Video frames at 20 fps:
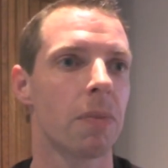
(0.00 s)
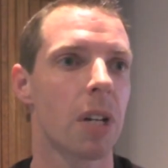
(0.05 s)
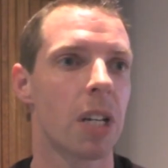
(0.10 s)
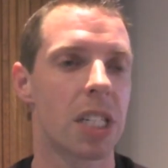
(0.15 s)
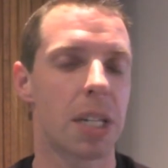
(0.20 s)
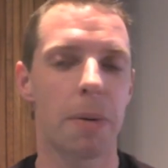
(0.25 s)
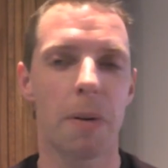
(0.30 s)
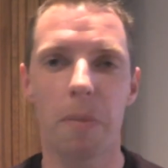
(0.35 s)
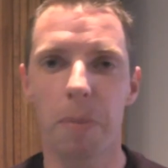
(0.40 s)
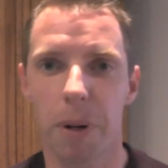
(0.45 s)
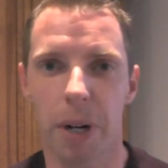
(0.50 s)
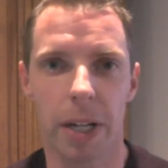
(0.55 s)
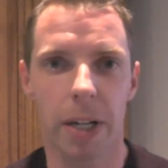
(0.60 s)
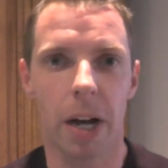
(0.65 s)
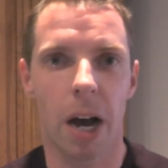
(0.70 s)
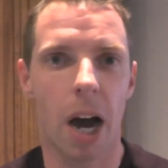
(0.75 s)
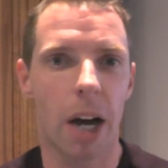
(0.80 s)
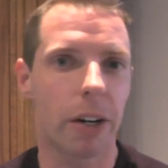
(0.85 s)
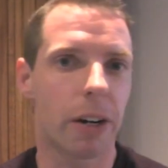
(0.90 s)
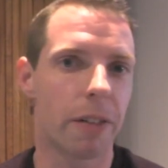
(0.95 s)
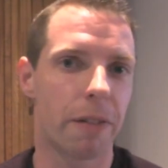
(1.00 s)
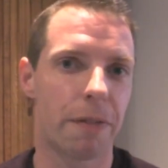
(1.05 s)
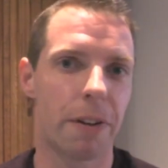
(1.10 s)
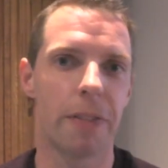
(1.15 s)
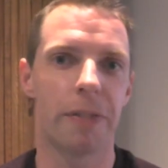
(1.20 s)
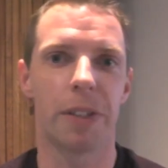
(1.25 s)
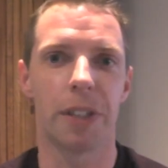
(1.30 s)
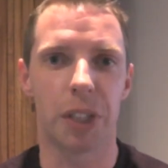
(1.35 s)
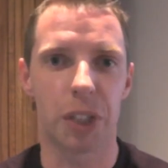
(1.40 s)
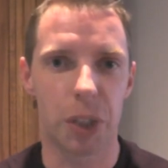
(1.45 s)
Someone put in
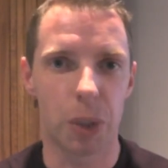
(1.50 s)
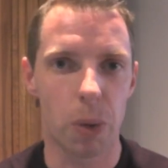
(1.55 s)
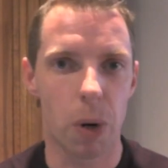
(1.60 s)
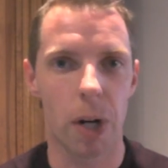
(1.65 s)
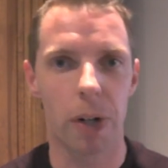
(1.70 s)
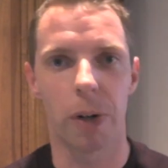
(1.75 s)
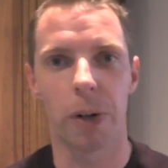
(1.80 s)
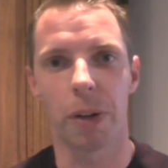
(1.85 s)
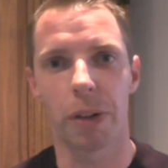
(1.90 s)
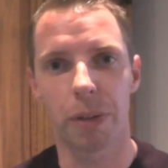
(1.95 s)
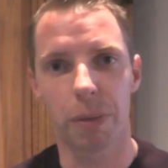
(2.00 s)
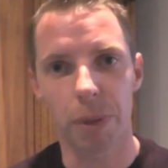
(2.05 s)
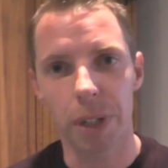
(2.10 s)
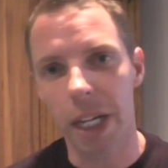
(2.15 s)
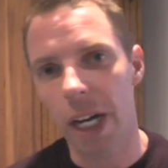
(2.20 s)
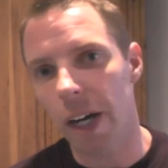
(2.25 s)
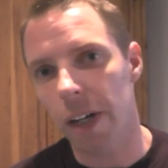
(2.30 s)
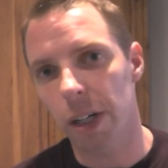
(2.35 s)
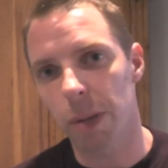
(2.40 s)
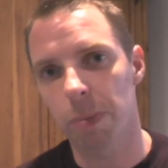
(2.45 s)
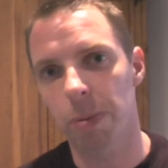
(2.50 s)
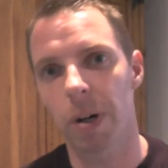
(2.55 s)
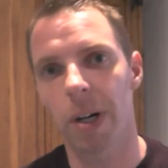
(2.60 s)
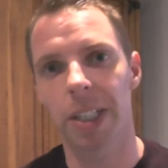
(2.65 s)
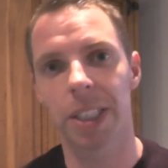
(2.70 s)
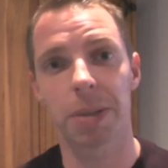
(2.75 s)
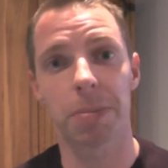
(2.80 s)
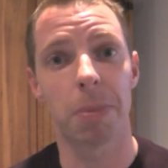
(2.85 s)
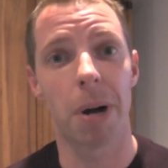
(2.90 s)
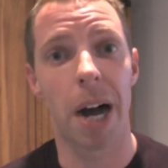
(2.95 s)
150, 200, 300
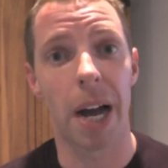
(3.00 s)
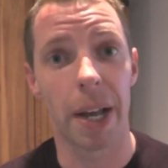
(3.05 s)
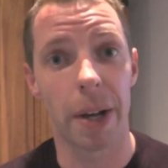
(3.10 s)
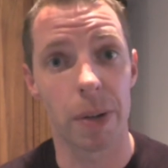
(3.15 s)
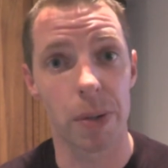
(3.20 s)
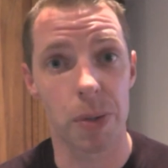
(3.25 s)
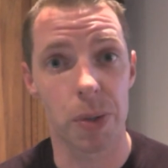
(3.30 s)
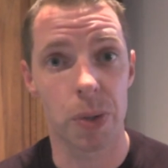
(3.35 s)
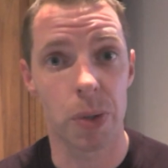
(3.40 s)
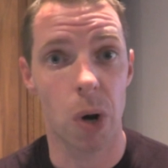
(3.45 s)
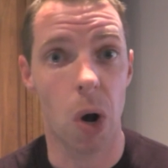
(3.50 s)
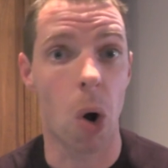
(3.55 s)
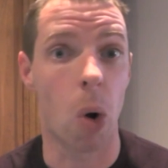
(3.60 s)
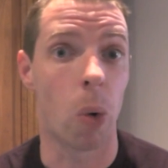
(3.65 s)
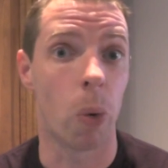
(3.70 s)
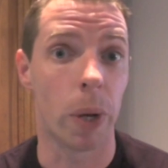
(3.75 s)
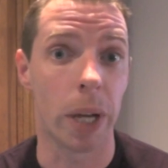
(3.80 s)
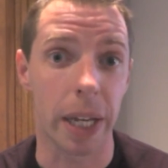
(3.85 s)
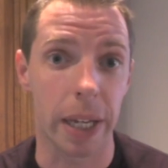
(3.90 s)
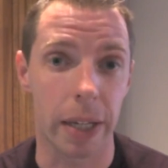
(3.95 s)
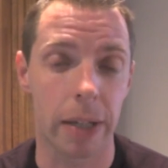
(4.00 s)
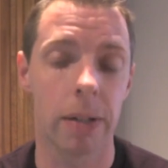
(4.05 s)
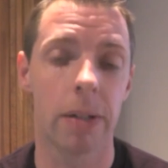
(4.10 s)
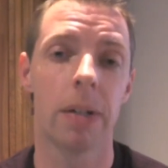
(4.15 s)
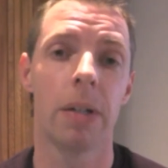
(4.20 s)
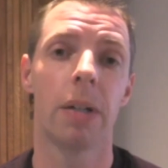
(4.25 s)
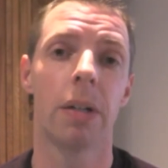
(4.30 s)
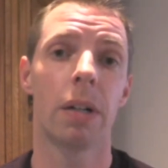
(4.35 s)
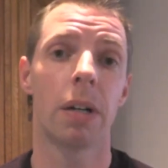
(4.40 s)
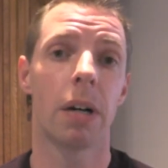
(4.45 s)
plus miles a week.
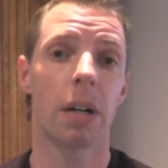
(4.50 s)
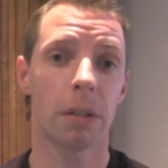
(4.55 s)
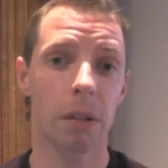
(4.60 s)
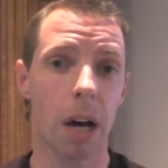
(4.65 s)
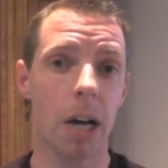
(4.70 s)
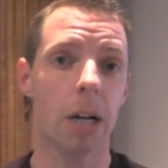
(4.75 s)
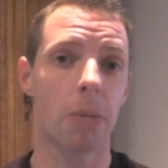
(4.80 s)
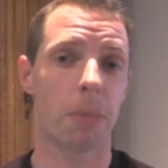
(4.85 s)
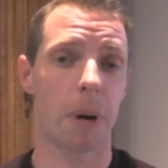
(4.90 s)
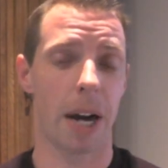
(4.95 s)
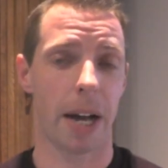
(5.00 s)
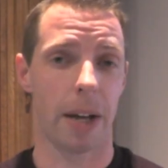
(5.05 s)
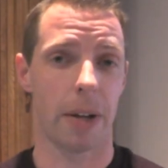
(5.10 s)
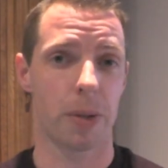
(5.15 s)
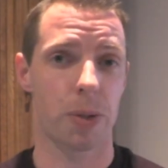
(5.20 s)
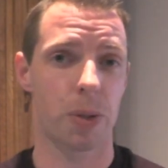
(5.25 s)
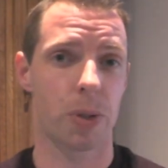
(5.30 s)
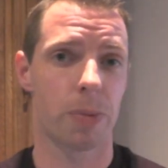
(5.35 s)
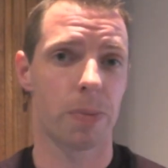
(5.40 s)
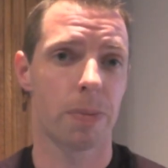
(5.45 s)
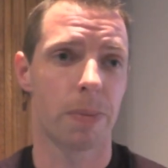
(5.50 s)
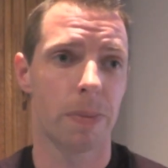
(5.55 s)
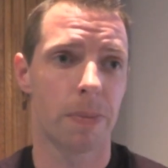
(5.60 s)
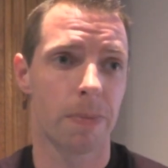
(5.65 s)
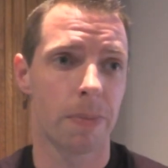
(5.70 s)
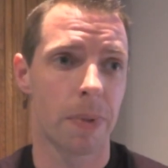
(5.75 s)
A lot of miles.